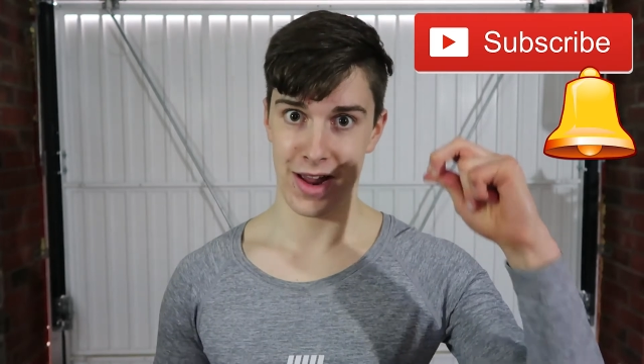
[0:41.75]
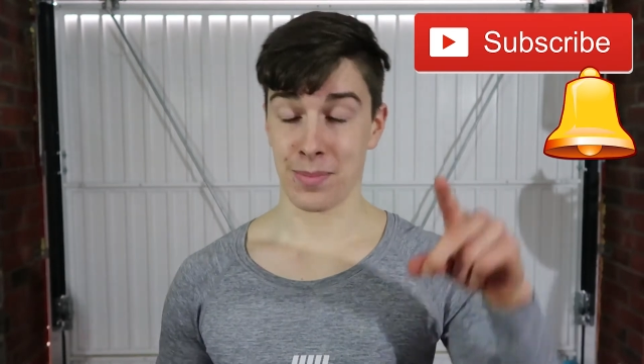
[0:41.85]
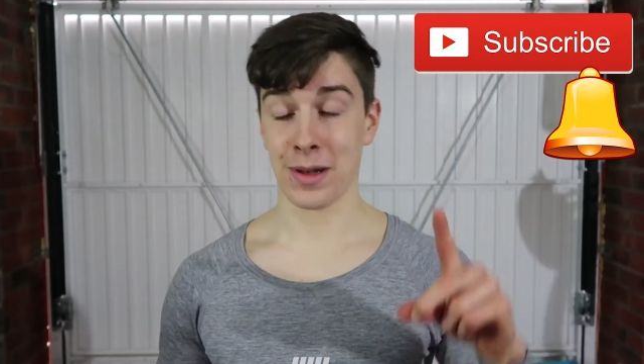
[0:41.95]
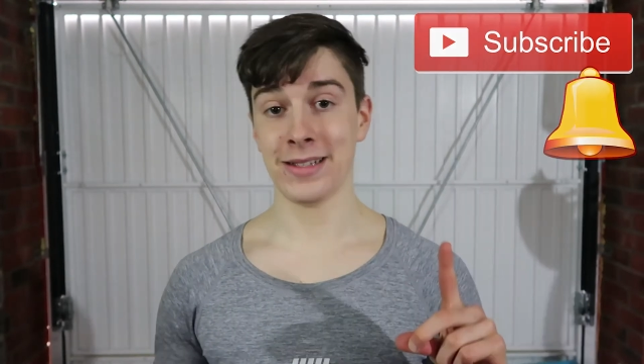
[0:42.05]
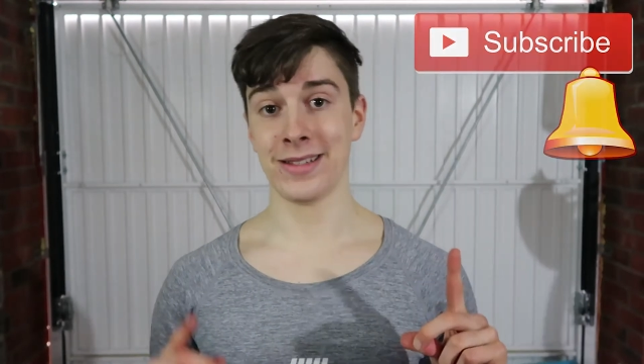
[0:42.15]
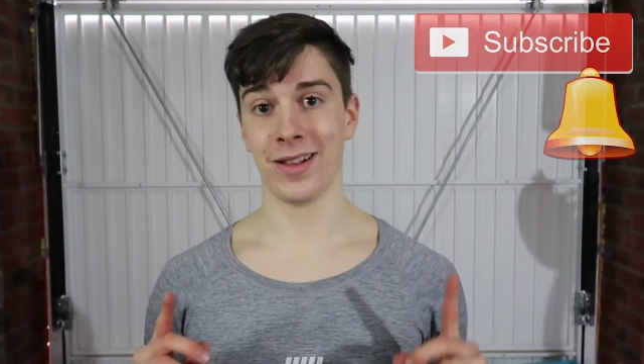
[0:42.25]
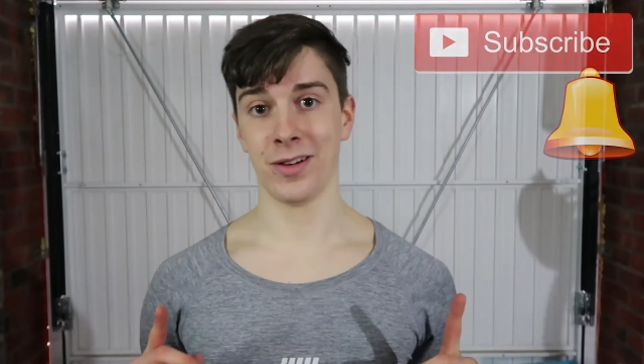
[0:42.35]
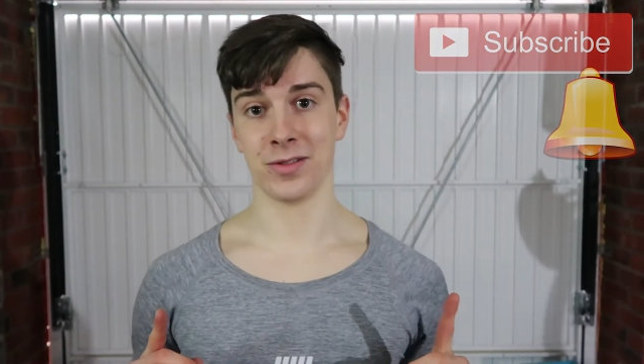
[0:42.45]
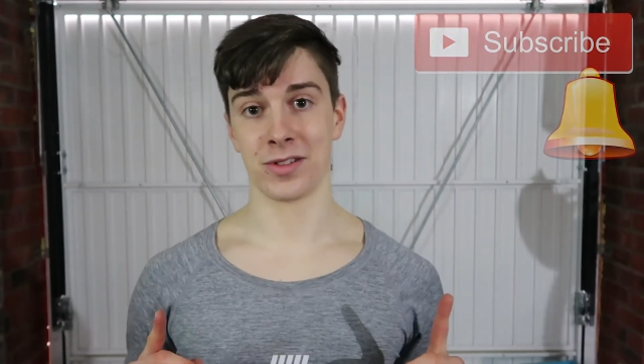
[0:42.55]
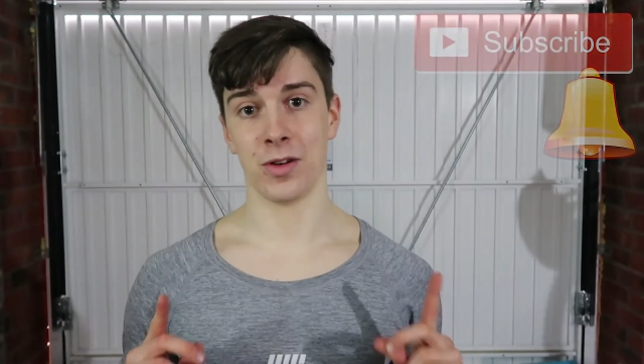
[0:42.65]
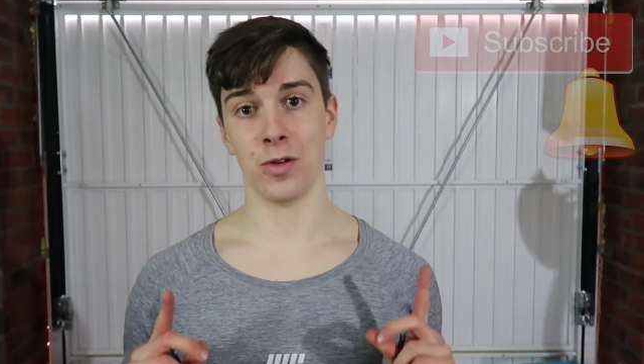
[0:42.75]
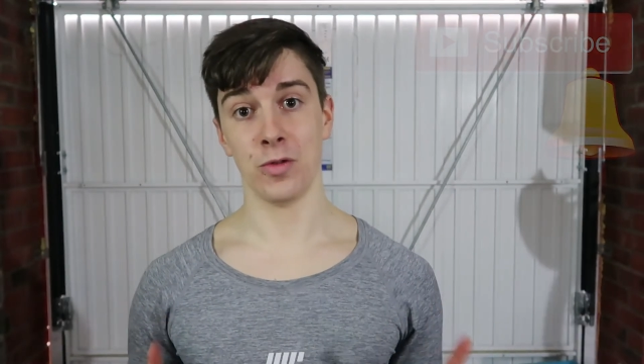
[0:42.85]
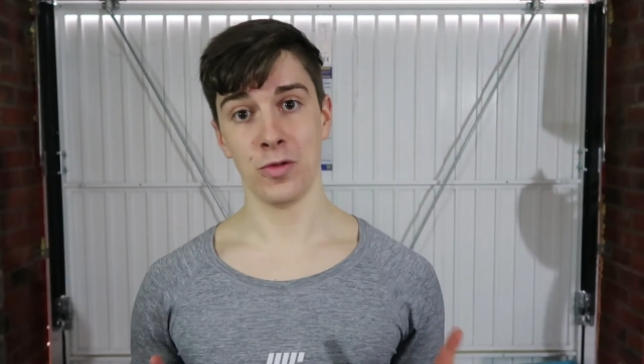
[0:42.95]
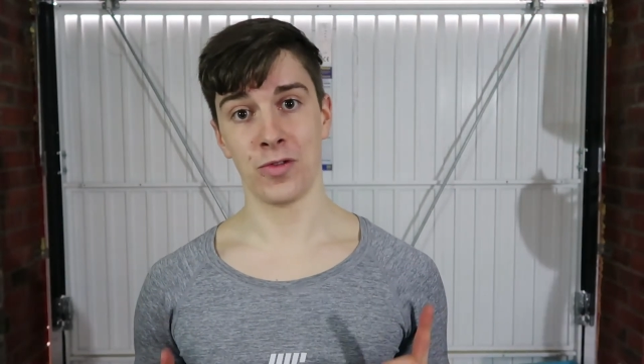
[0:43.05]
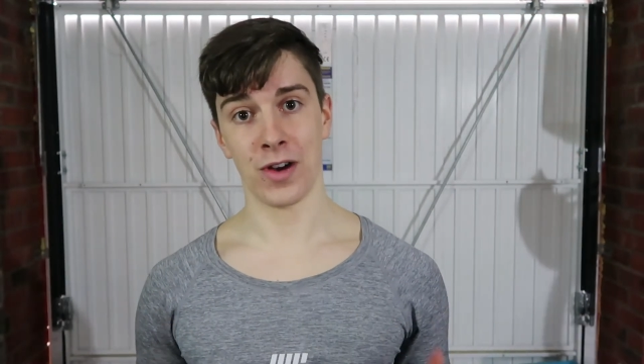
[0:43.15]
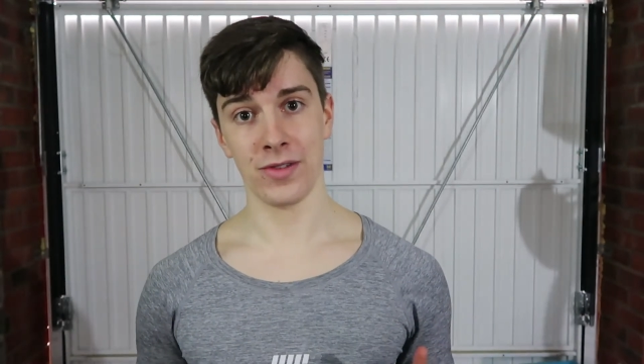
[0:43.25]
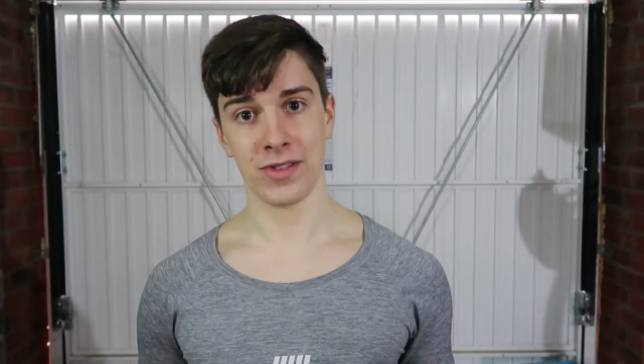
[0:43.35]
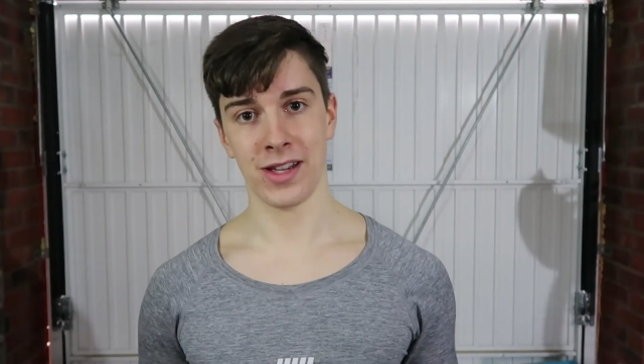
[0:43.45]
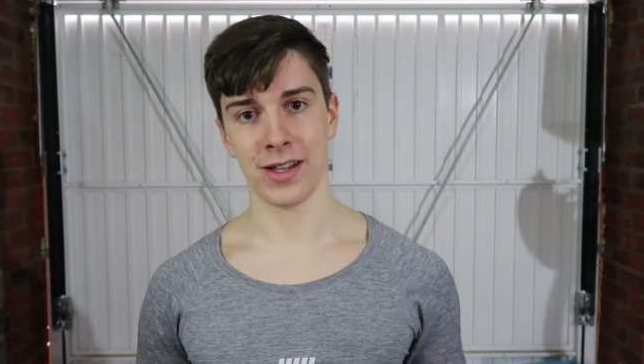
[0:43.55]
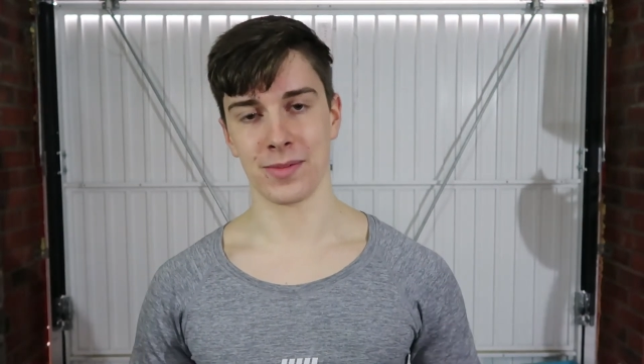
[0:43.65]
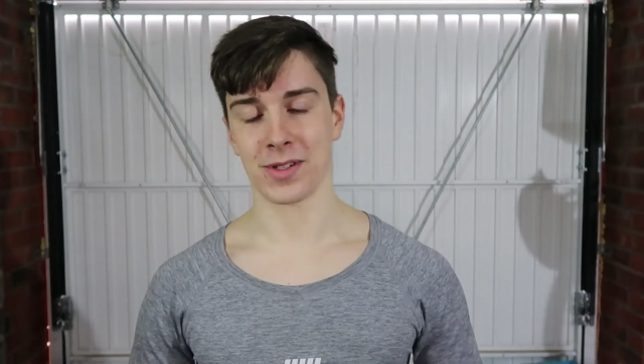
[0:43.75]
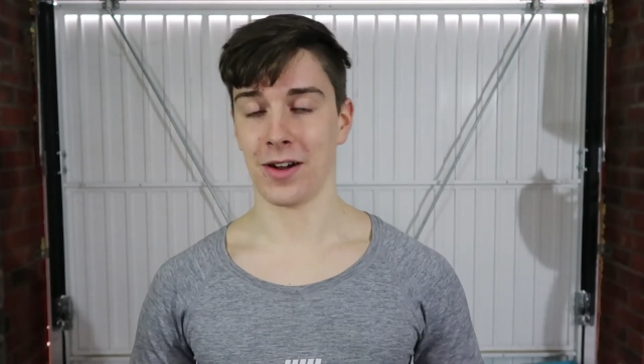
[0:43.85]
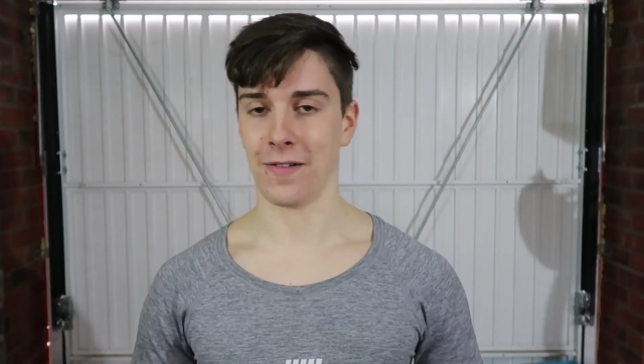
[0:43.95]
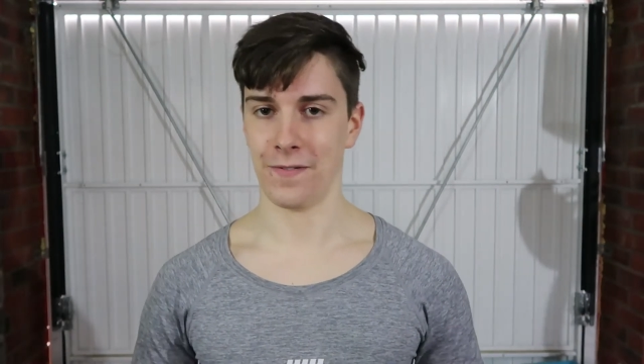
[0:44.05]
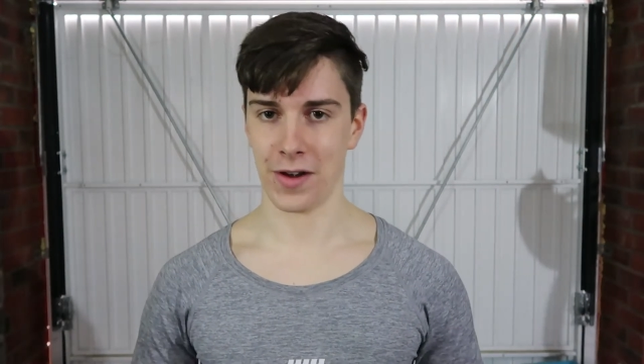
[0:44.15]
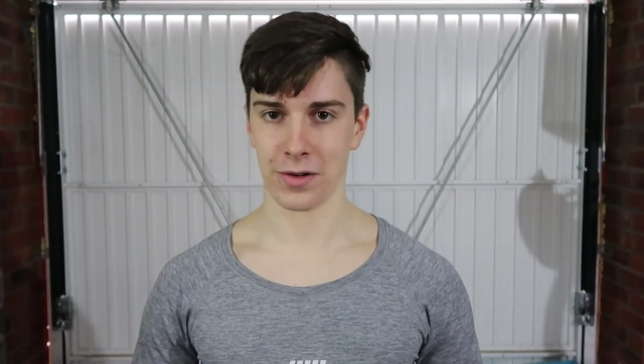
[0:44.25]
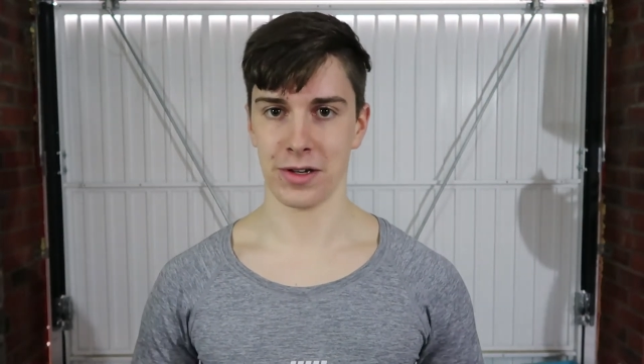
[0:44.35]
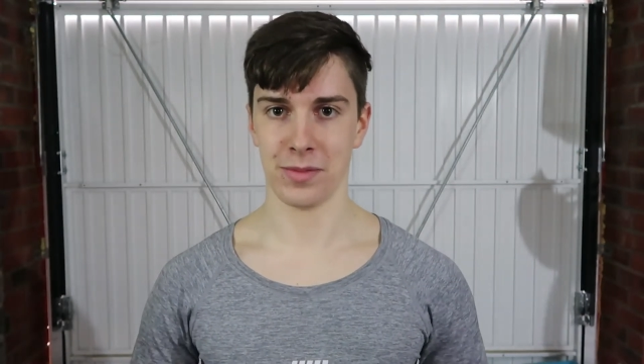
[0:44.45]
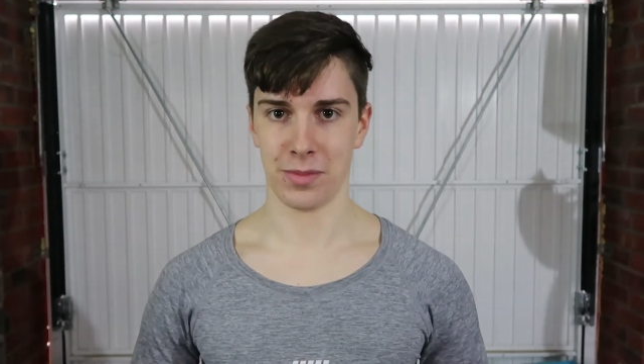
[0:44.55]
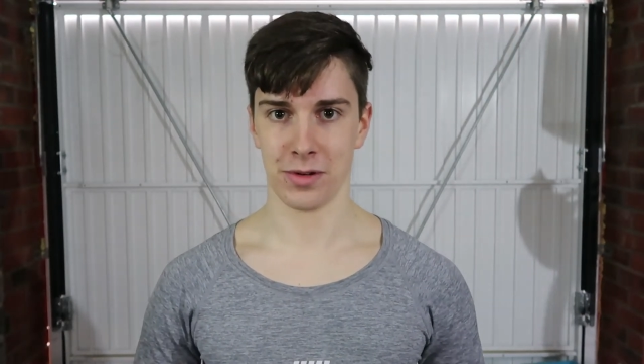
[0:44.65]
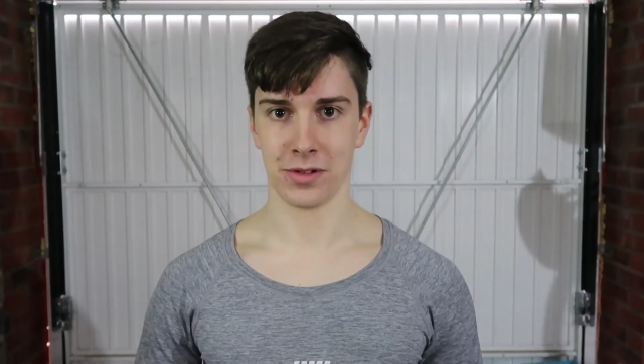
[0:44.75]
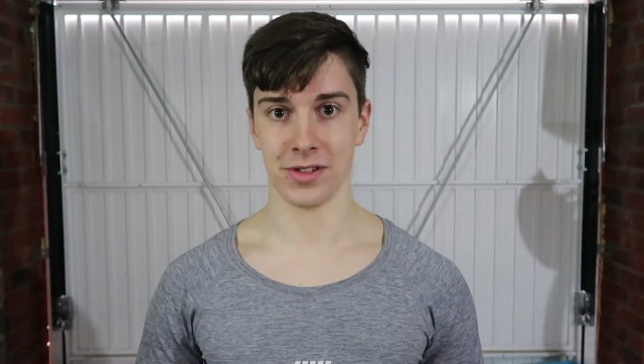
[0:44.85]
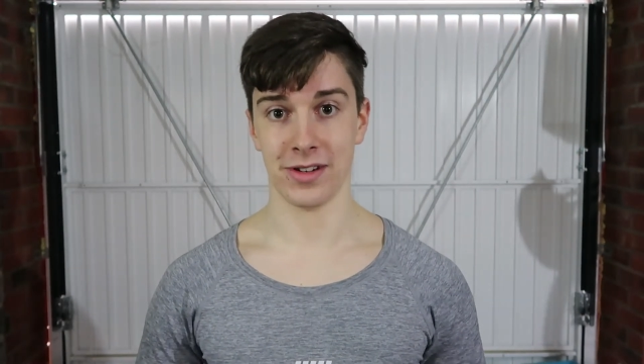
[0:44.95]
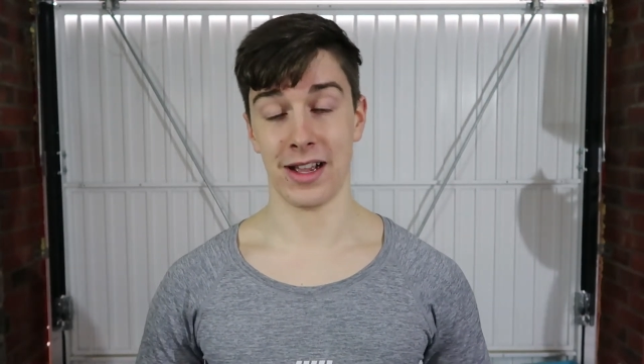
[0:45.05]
And please note, all 5 tips are very important,